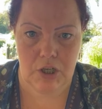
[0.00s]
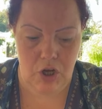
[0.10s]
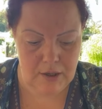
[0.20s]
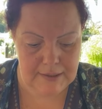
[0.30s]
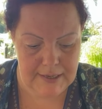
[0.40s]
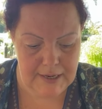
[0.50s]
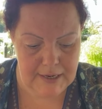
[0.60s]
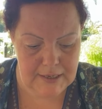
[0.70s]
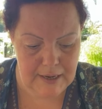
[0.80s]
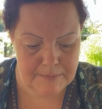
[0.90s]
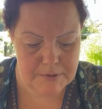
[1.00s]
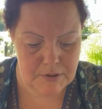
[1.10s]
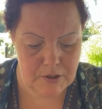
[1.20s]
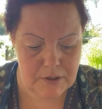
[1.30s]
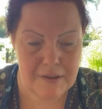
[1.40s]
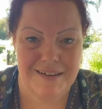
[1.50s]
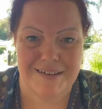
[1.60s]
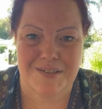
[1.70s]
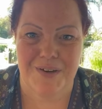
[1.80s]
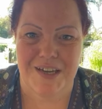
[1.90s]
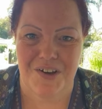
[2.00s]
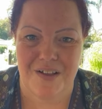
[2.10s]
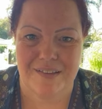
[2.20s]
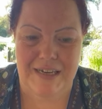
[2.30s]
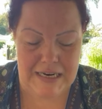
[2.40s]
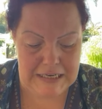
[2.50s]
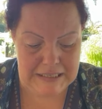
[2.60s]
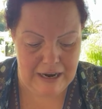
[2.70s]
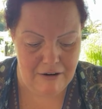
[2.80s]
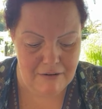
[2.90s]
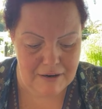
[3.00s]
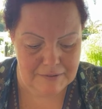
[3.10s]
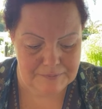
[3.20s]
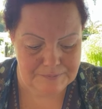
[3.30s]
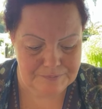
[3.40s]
Colleen, absolutely. Sweet Colleen, Karen,